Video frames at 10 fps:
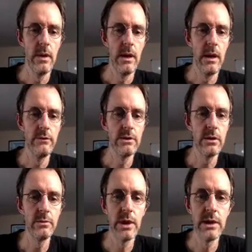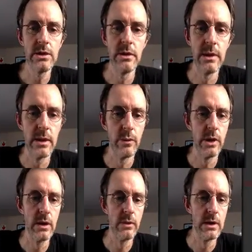I've told Pycharm that I'm
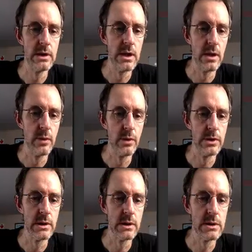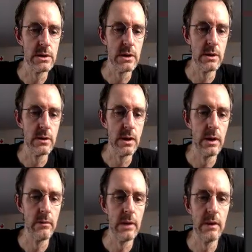working with the Django project, so
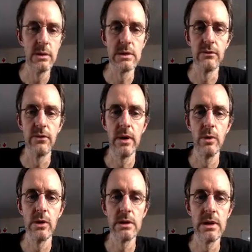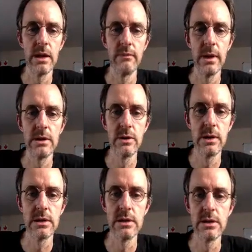languages and frameworks here, I've made sure
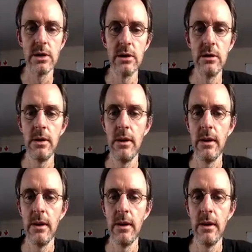this is on.